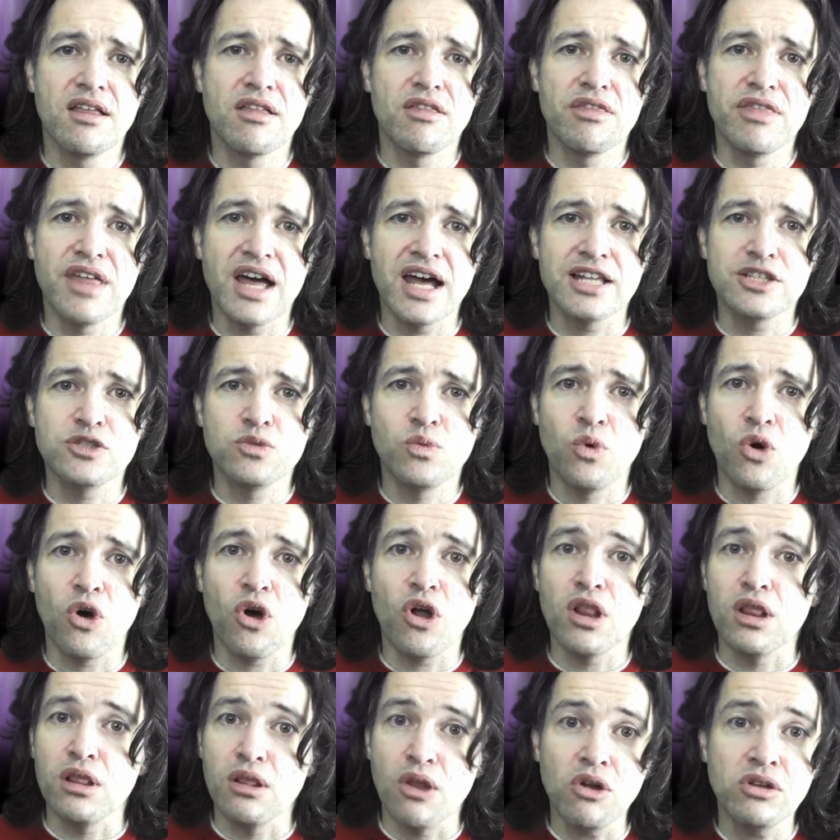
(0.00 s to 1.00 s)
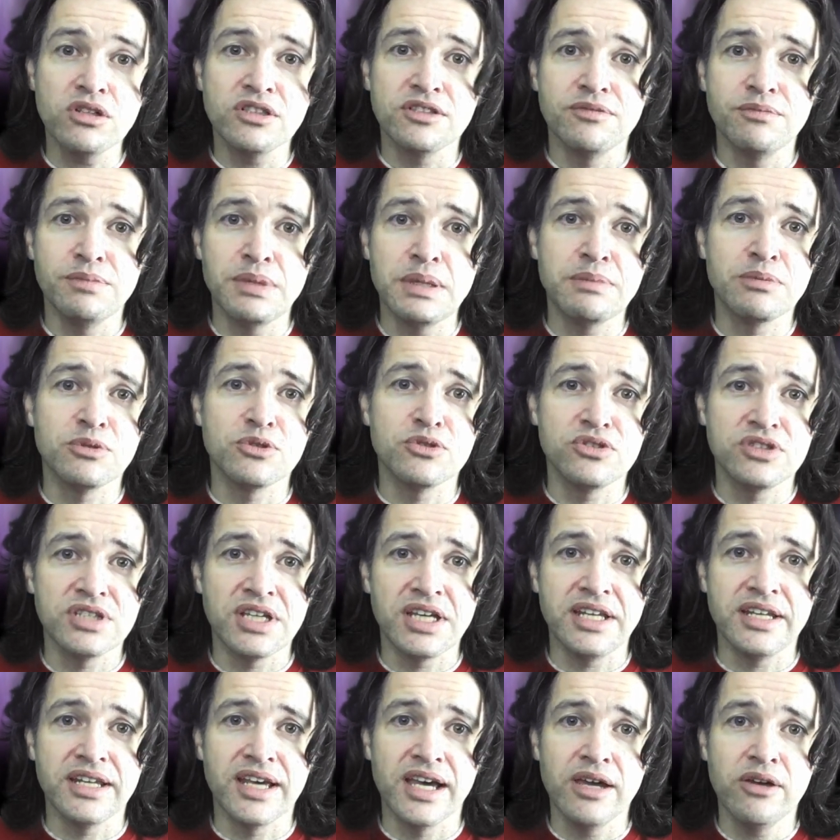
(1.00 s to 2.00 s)
That's what a lot of people
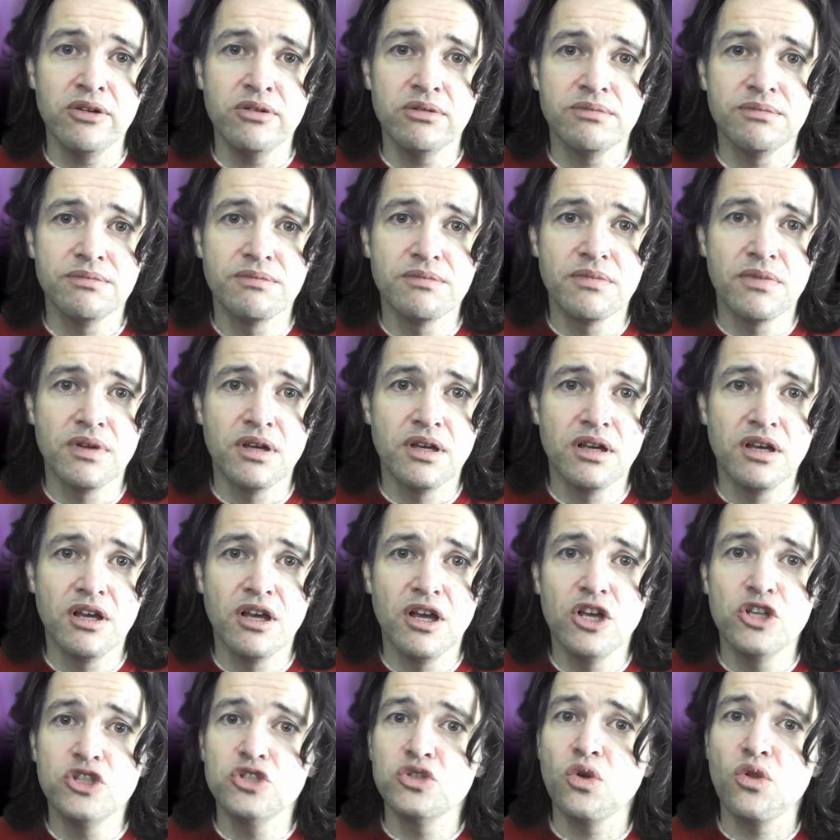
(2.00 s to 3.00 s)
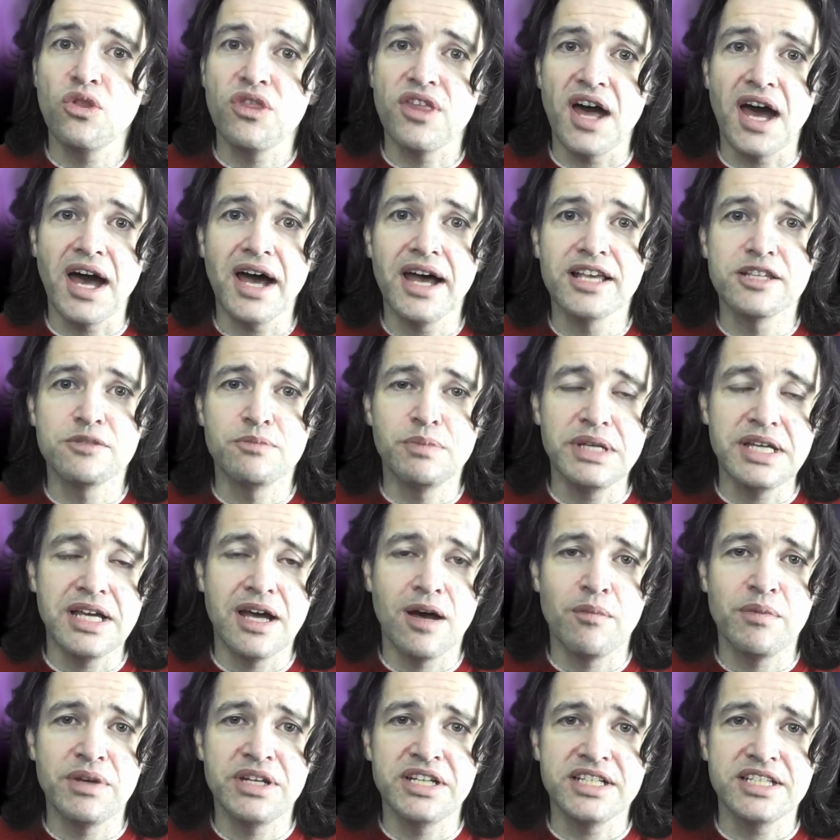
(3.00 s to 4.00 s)
say now, so that has
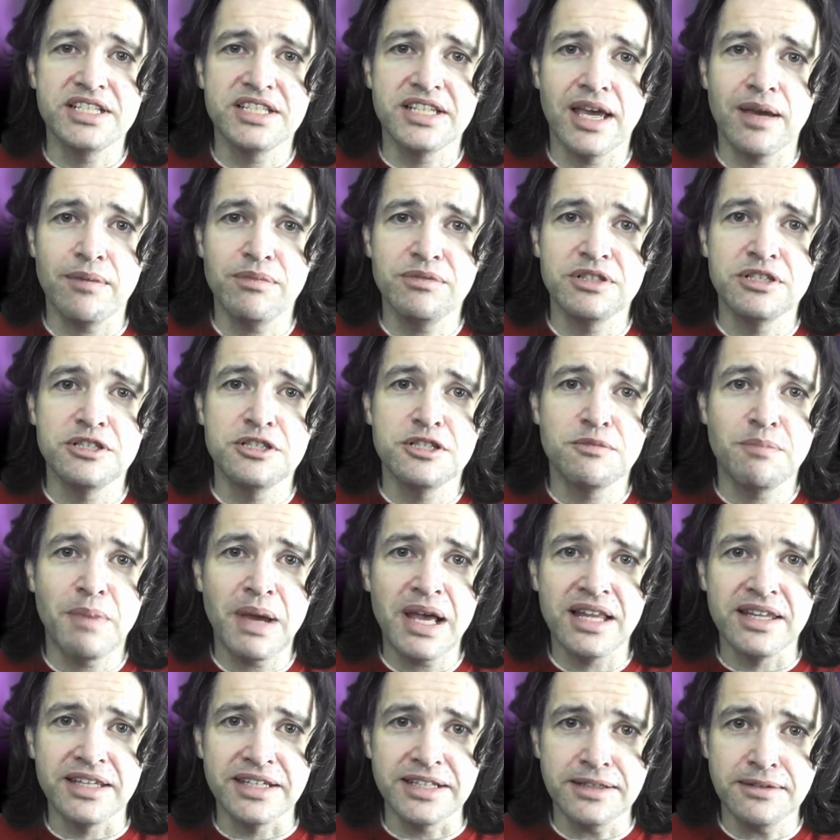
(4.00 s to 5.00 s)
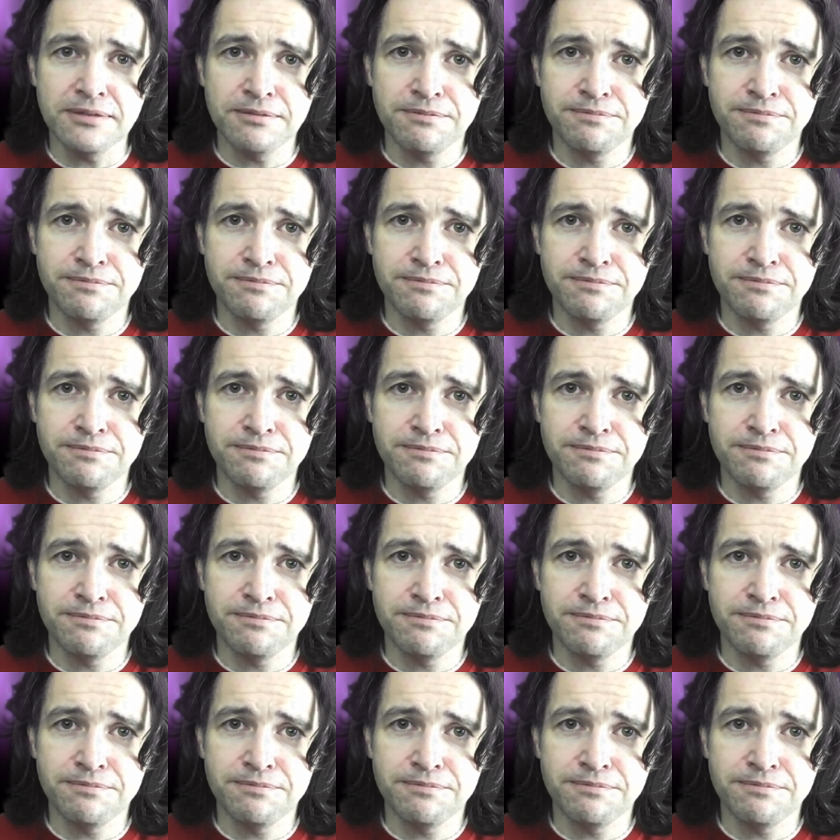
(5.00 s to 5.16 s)
become an accepted spelling.